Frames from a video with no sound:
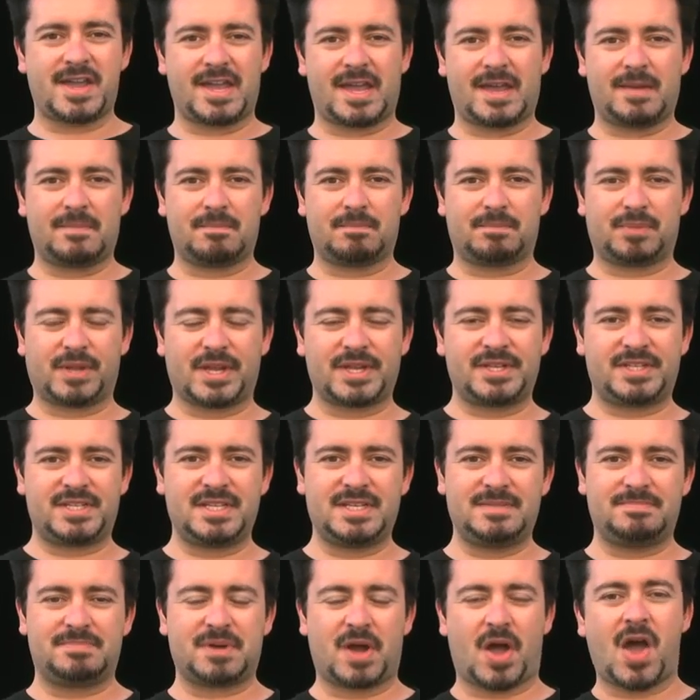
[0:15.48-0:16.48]
am
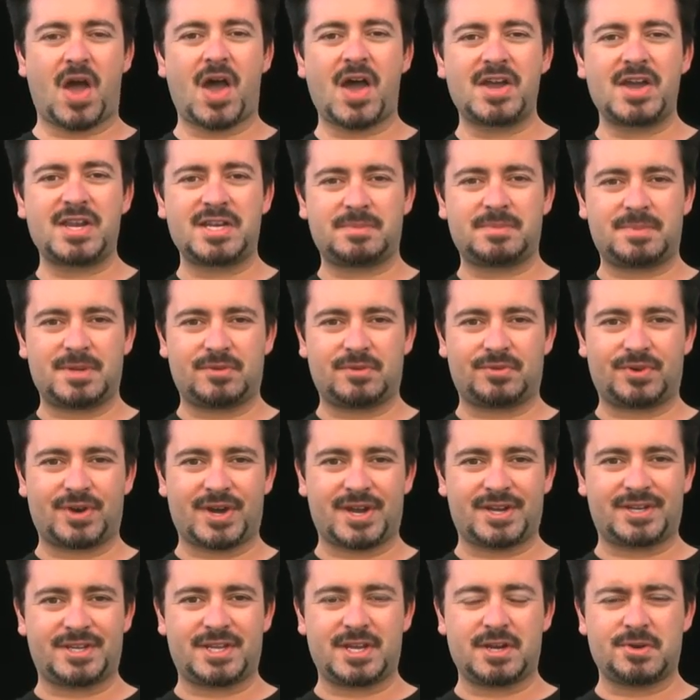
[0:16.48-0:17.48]
Blunty. Behind me
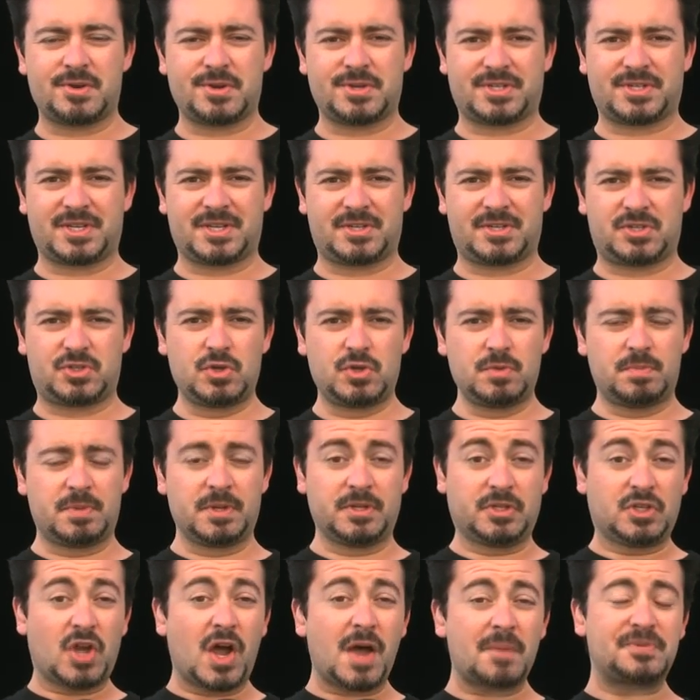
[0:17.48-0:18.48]
right here is a
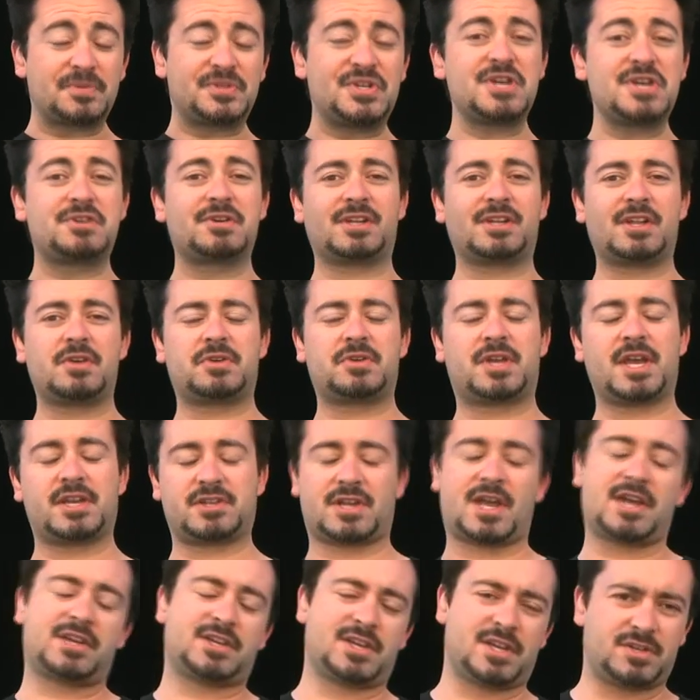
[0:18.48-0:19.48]
super top secret location.
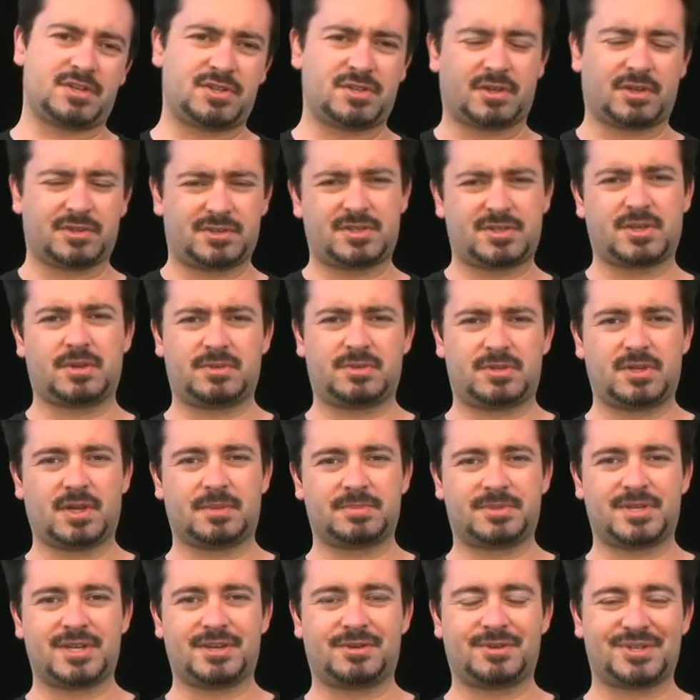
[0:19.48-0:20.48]
Okay, it's not so
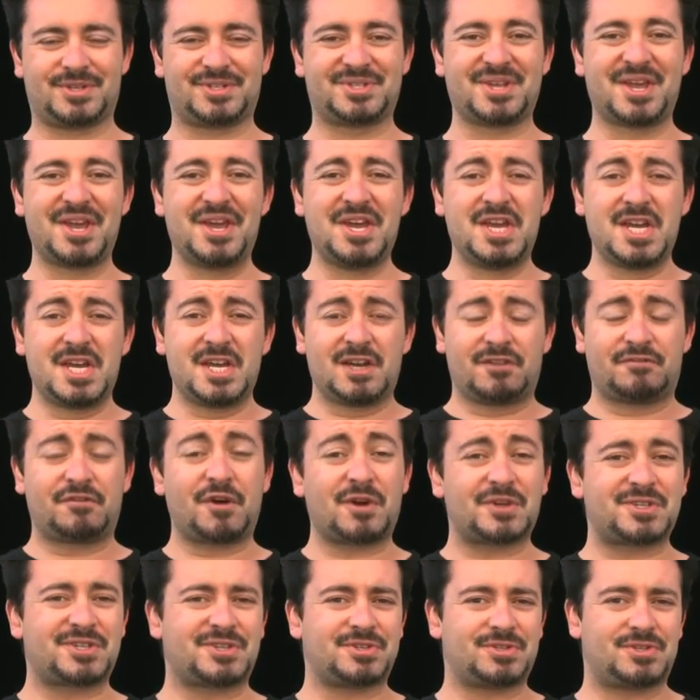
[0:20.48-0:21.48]
top secret. It's
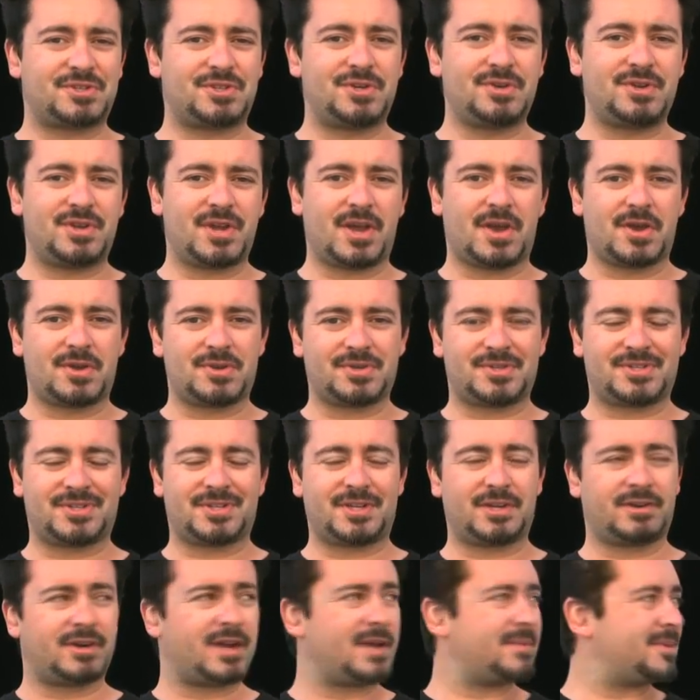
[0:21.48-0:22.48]
Fox Studios,
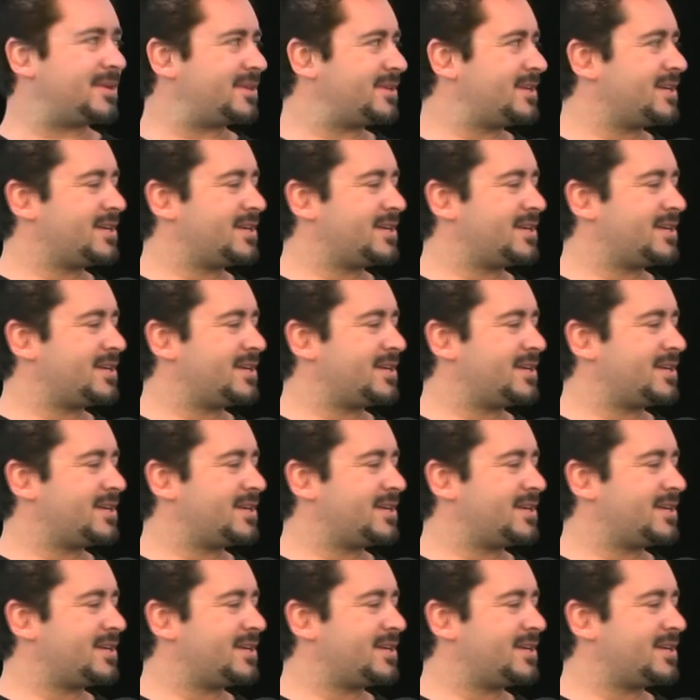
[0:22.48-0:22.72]
and here I am at